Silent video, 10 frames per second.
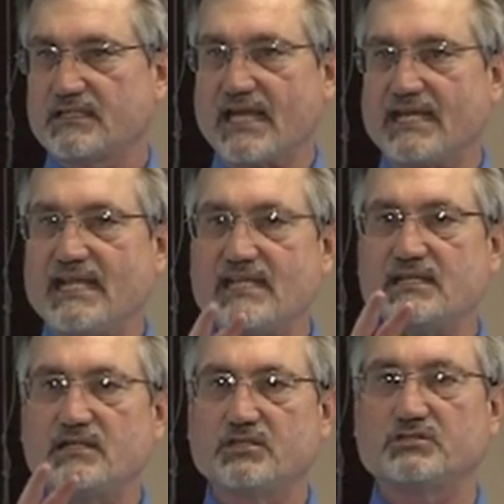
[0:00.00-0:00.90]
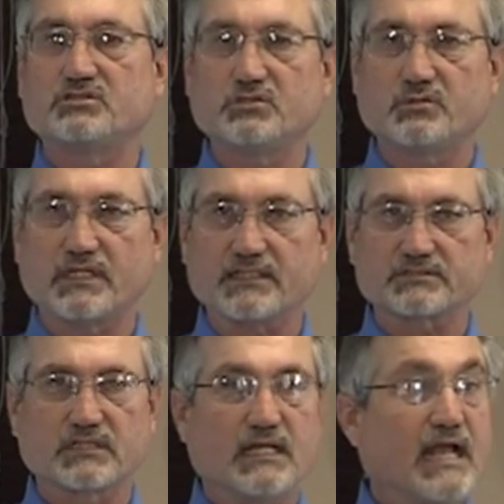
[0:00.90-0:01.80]
that he could do
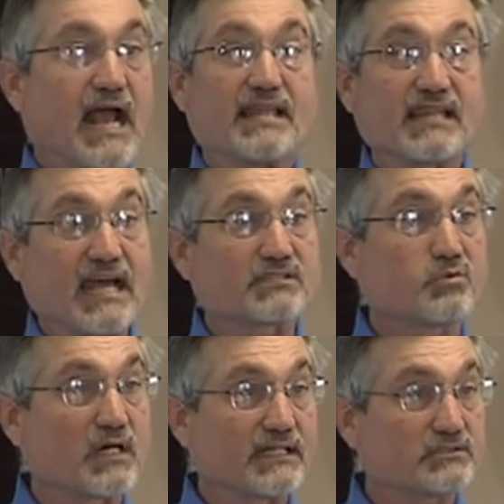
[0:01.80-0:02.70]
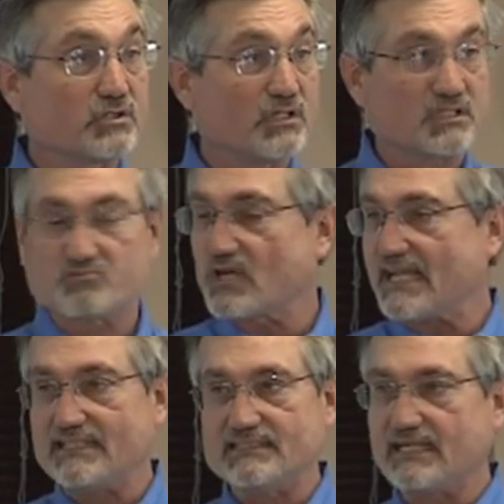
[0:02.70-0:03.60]
this. And that's what it took.
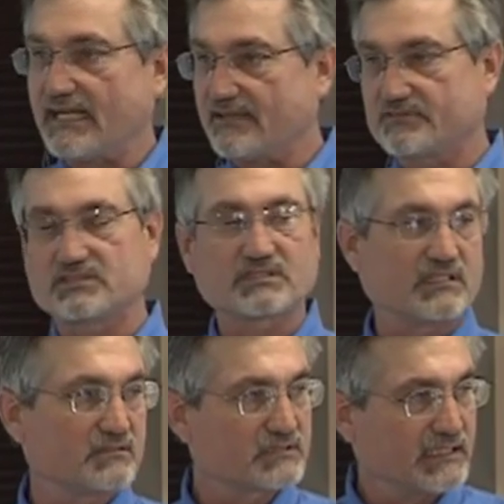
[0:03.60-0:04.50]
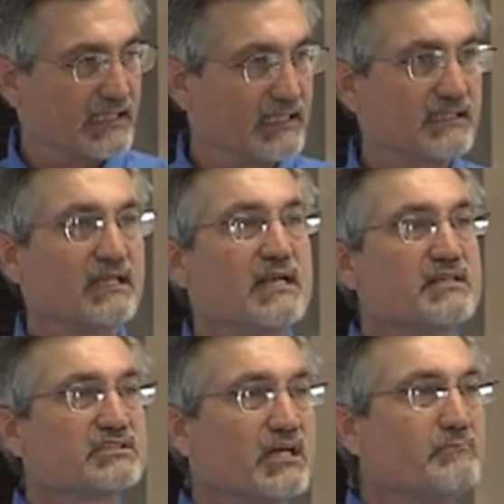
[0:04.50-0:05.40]
Ray didn't have the skills he needed.
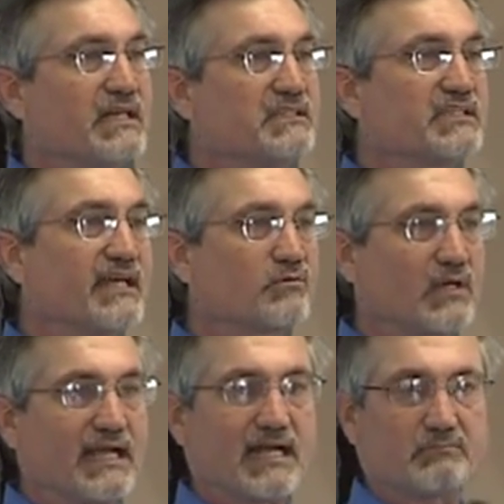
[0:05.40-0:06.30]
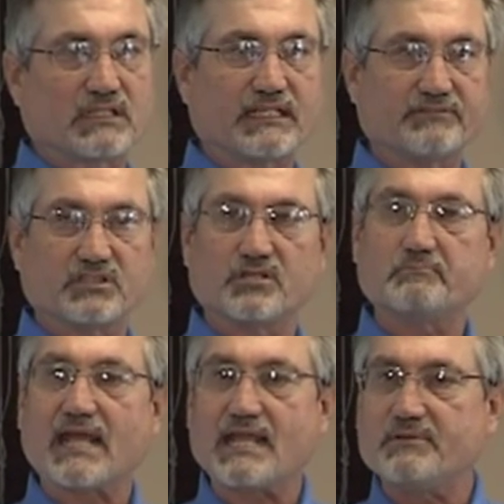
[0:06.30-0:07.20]
Somebody said, "Ray, I believe in you."
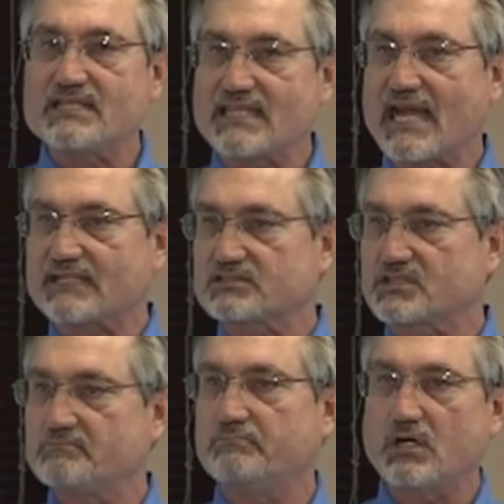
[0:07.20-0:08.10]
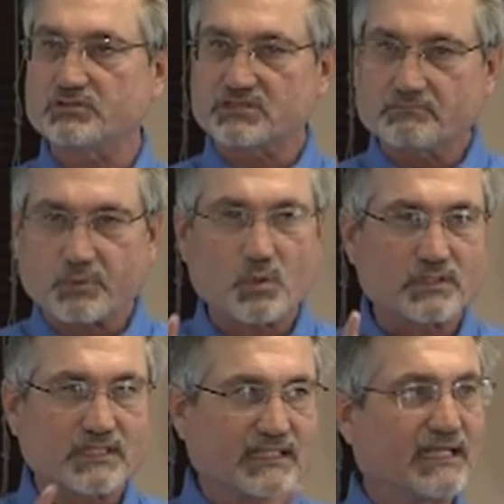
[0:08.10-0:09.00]
And maybe that's the most
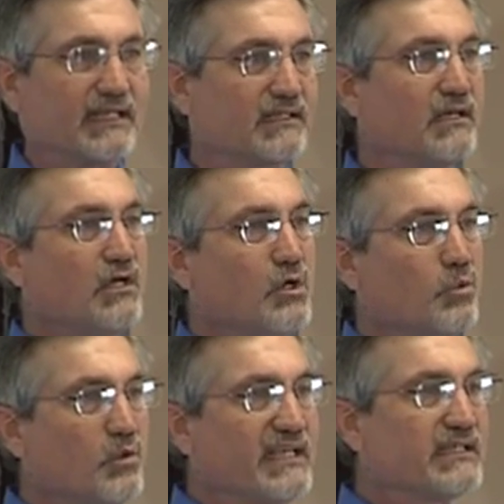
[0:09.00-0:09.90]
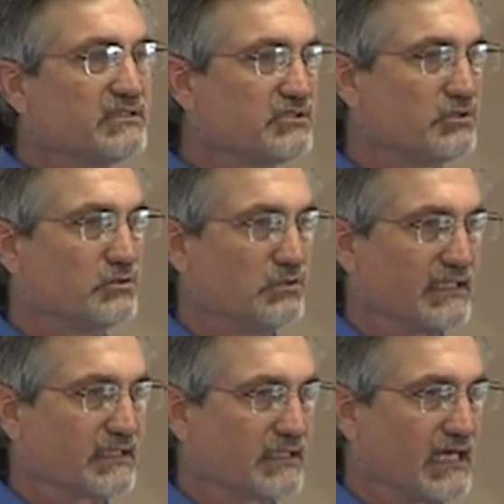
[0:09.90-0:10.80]
important thing we can do
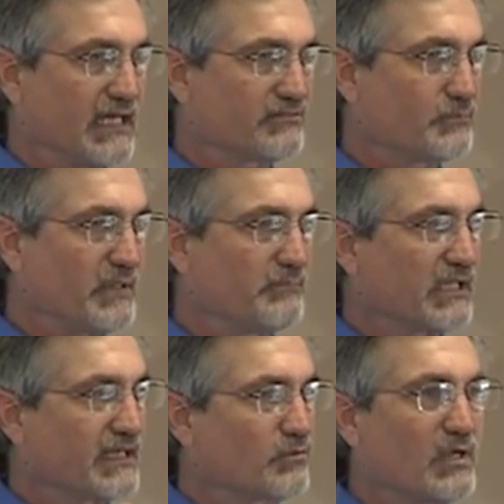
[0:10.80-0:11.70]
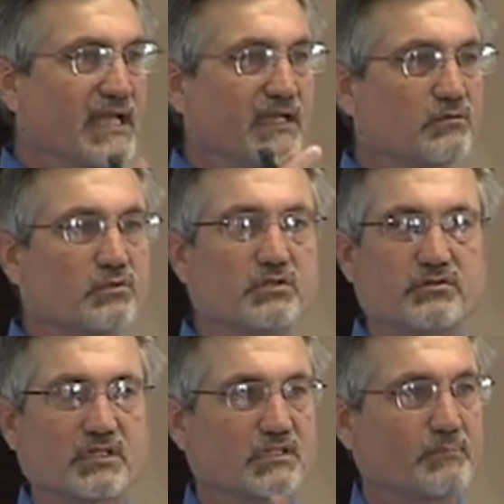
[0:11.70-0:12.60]
in the lives of people like Ray and
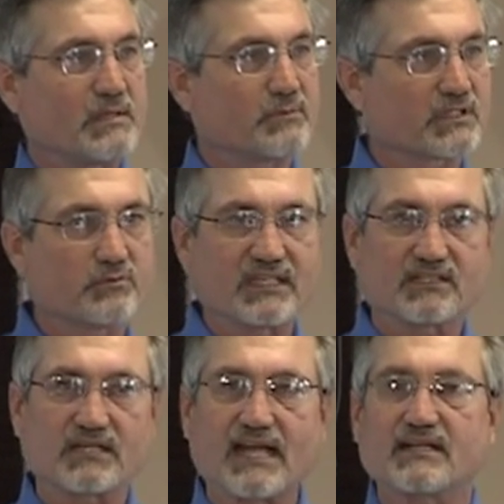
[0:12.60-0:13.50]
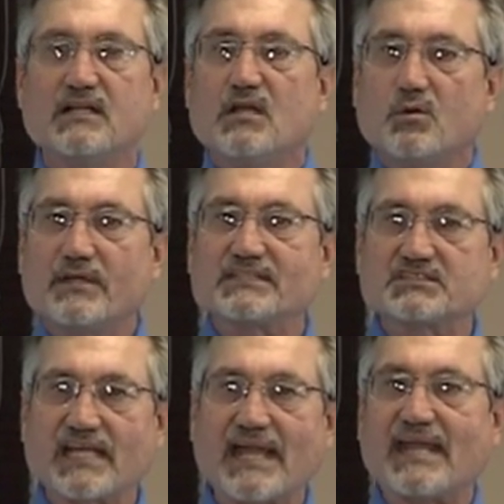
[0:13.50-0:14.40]
Ruth and the people that we interact. We can
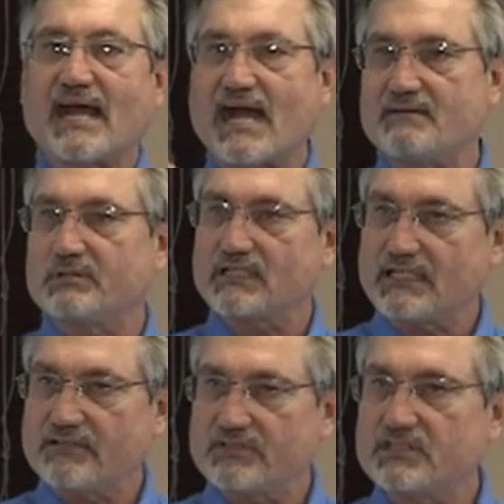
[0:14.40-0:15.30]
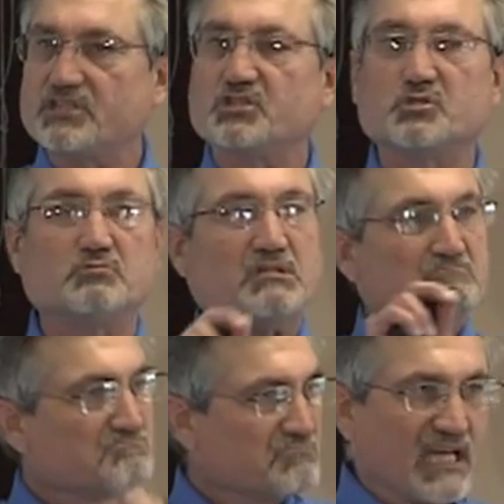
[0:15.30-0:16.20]
say, "I believe in you.
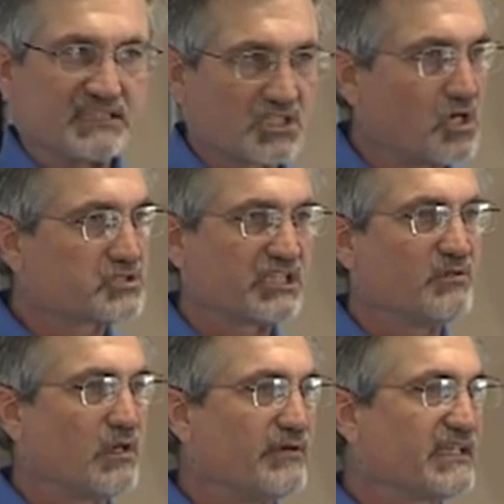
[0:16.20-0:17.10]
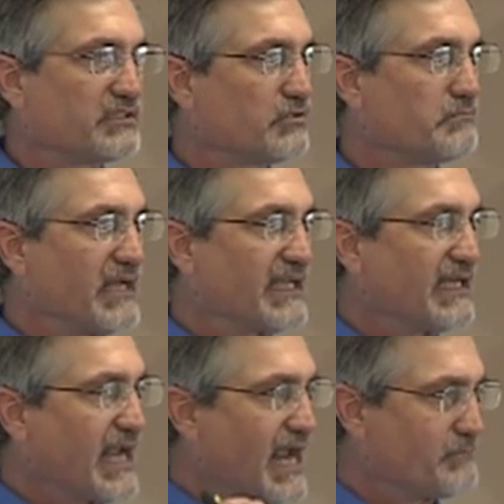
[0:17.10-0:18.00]
Let's go see what we can do to make
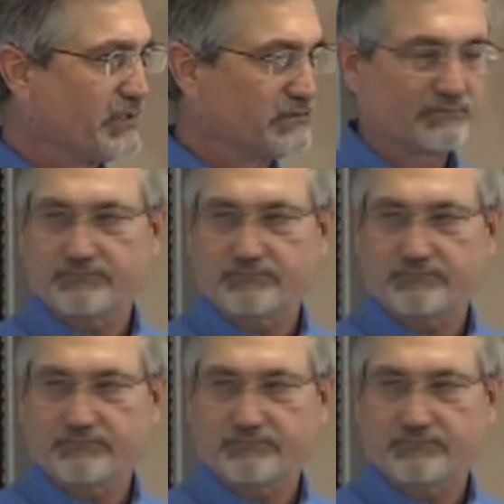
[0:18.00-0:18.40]
it happen."